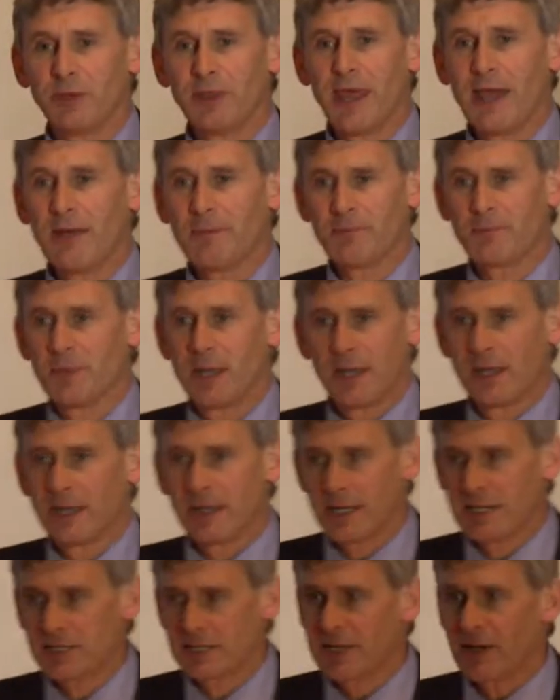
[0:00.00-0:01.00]
without
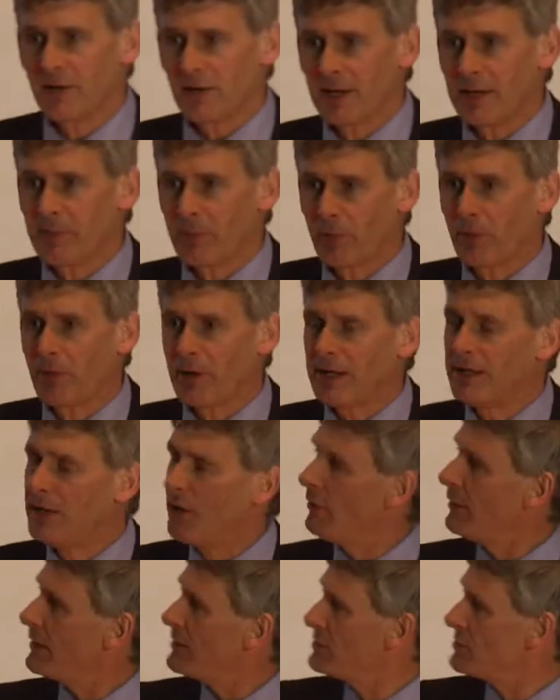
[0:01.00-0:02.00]
necessarily
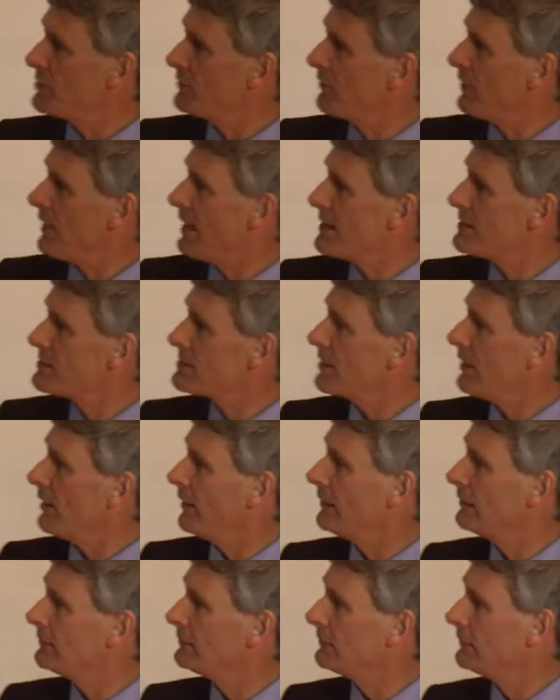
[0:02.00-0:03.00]
pre-knowledge of that site.
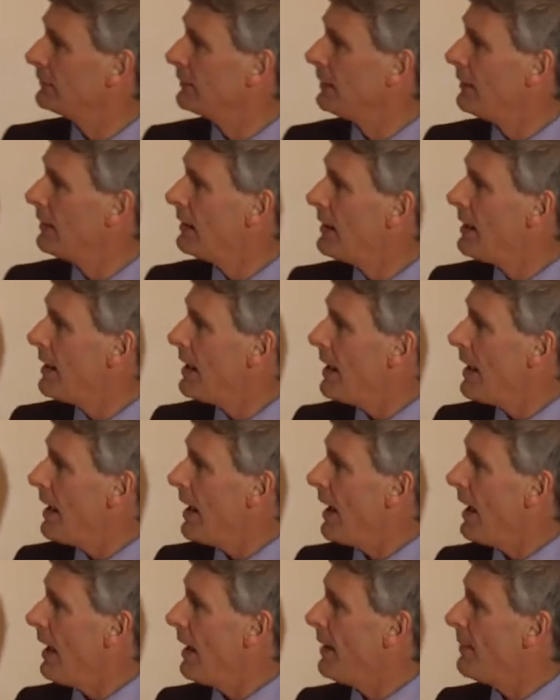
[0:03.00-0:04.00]

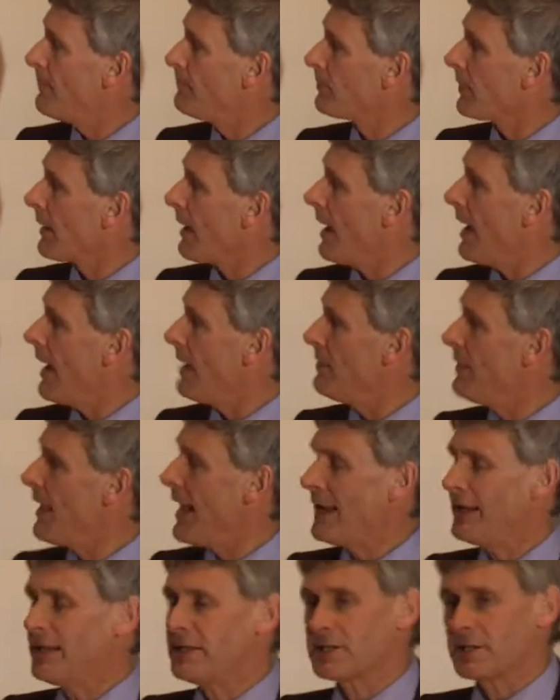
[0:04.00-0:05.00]
And
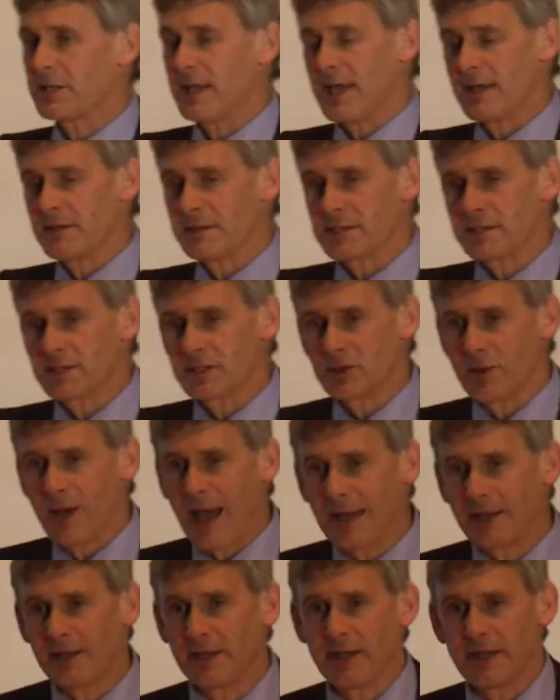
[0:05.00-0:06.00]
then it allows us to
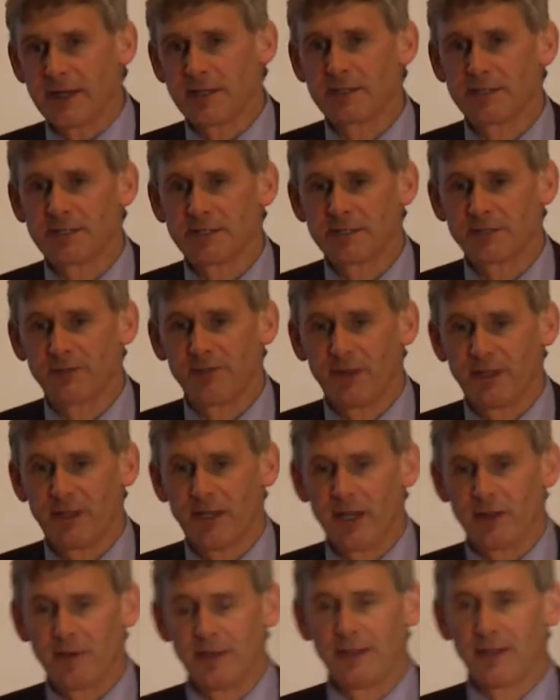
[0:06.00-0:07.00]
analyze this
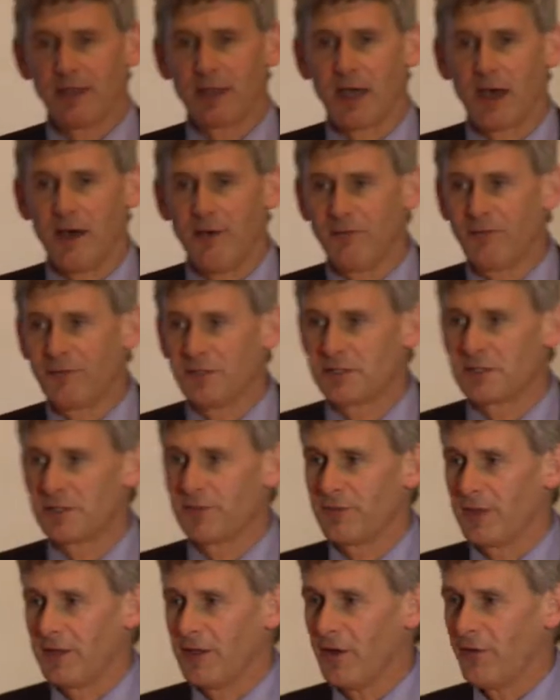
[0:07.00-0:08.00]
video in the comfort
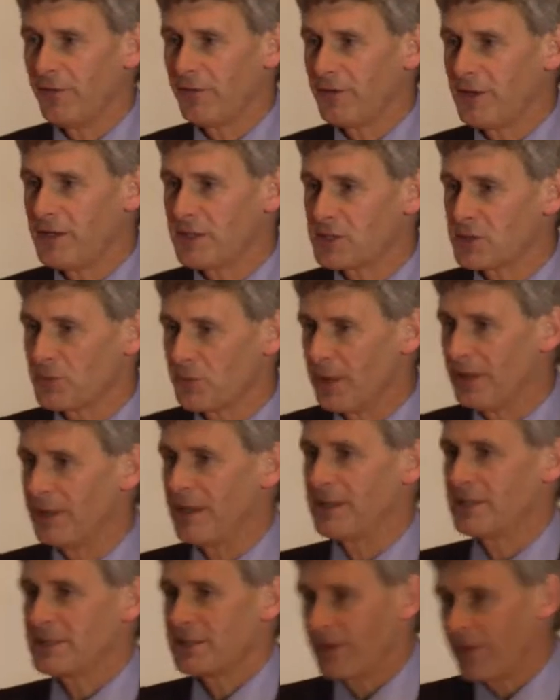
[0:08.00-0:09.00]
of the office with
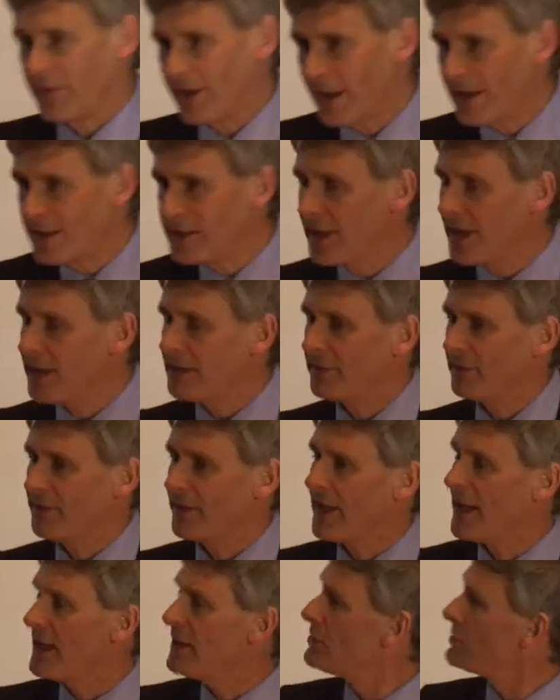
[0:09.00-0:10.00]
necessary
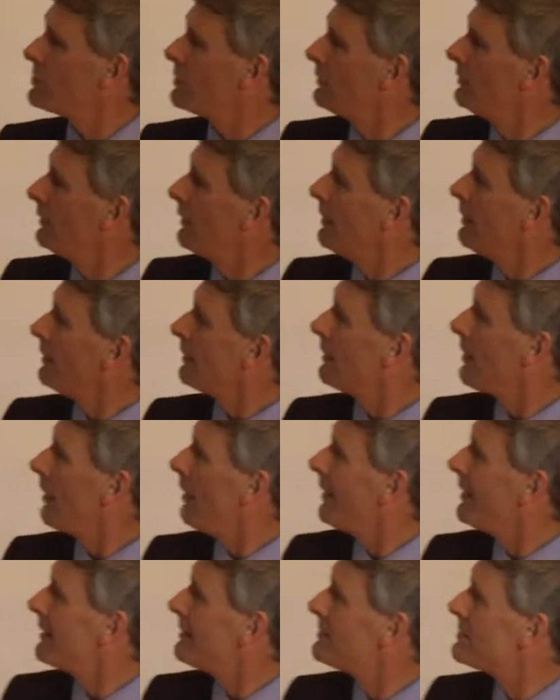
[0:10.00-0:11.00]
identification
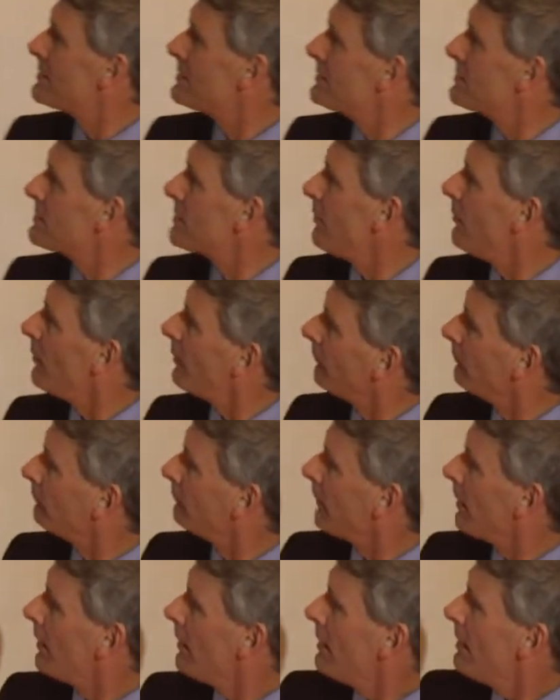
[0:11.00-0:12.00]
guides and so on.
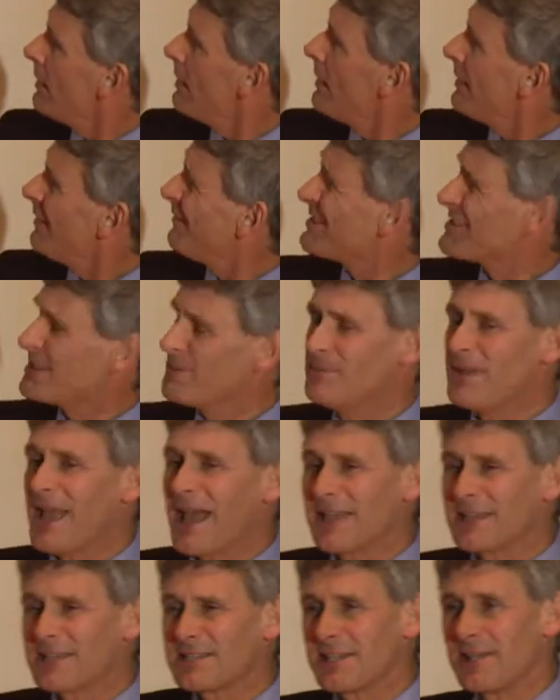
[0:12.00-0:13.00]
There are some
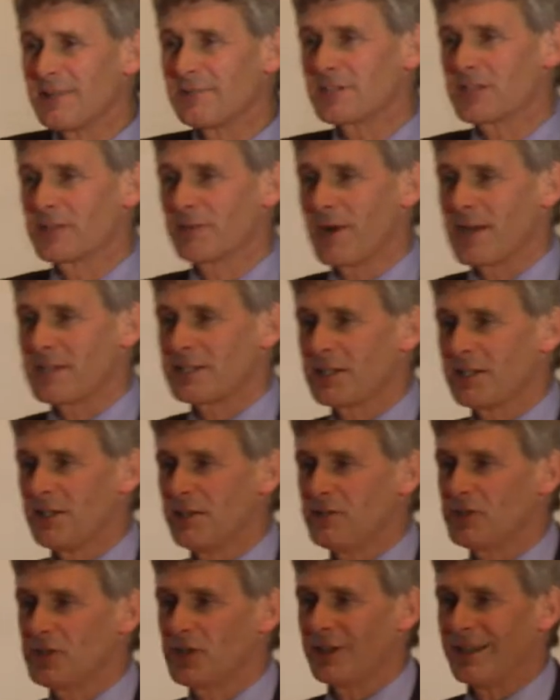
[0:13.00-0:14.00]
negatives. The
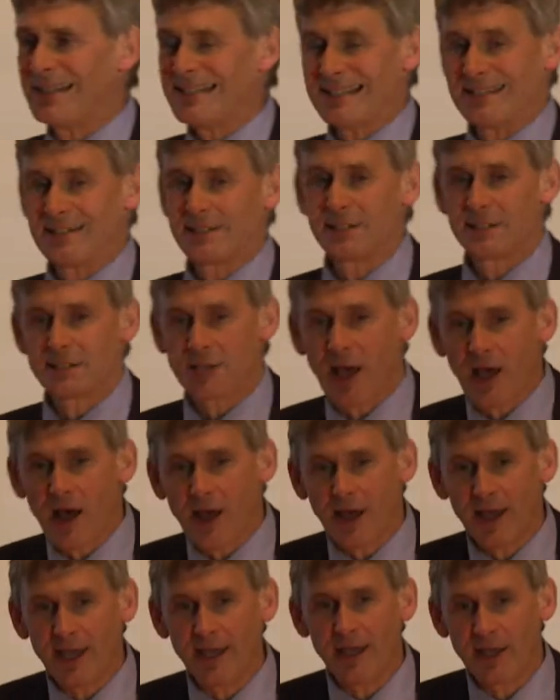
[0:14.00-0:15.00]
resolution isn't as
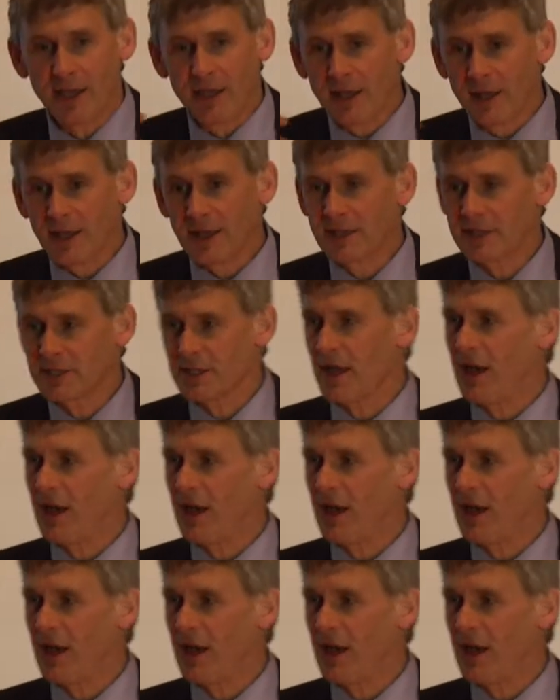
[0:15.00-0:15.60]
high as